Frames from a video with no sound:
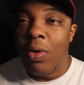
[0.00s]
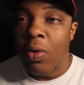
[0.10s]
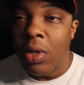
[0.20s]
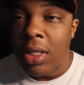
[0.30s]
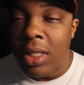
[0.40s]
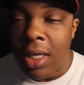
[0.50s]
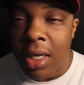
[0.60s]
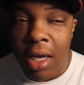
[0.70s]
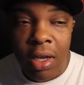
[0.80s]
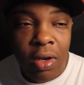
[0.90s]
on the road to
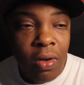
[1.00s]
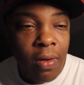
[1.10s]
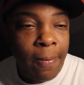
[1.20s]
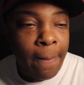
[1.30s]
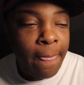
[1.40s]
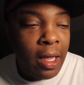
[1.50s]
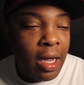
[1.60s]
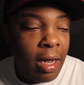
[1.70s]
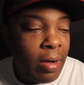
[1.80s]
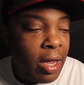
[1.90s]
10K though.
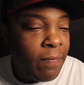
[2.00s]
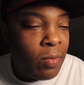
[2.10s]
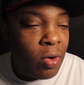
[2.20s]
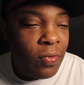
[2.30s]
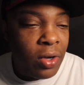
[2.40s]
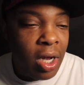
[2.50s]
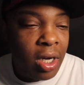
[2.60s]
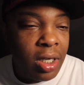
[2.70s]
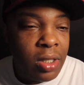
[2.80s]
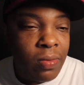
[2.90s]
I will have more for
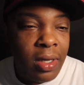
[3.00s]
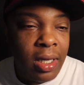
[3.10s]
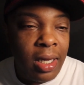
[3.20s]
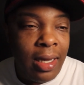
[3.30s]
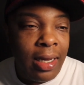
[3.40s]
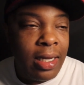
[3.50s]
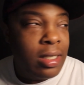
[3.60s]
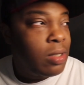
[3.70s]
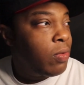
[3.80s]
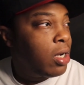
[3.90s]
y'all this weekend and
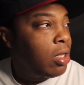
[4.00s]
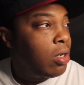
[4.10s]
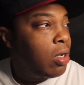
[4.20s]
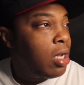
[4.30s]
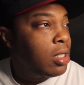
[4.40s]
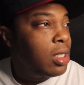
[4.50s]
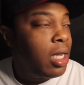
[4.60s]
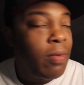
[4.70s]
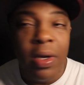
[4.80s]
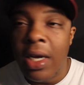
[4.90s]
some regular
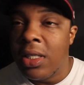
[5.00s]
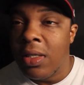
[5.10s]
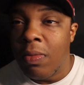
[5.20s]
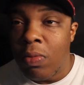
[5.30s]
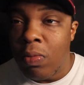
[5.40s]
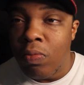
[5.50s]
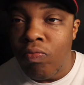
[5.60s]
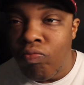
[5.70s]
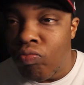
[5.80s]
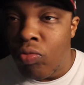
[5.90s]
content. And we got some
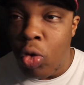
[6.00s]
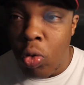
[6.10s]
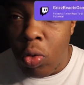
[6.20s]
new